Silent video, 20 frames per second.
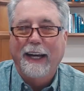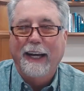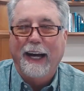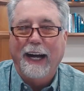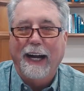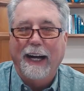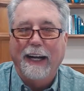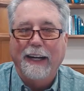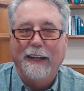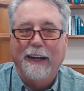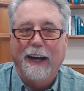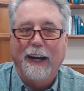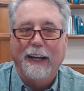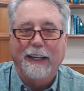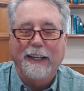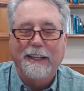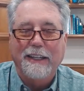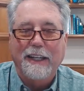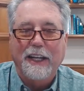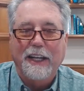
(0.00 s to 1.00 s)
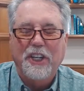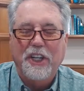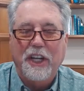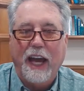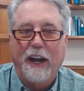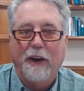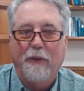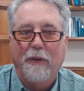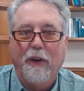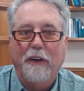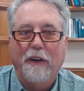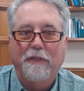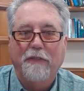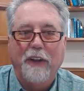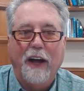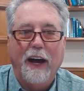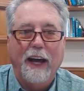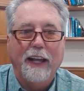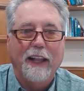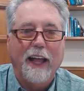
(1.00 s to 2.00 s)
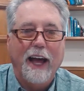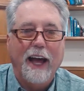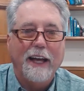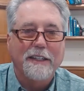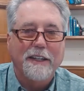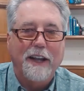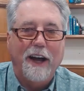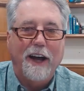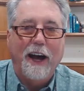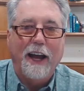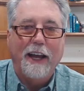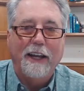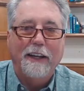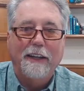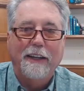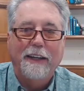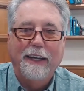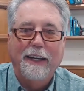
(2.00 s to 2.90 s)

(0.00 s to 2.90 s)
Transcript: I can see she had a rough night last night.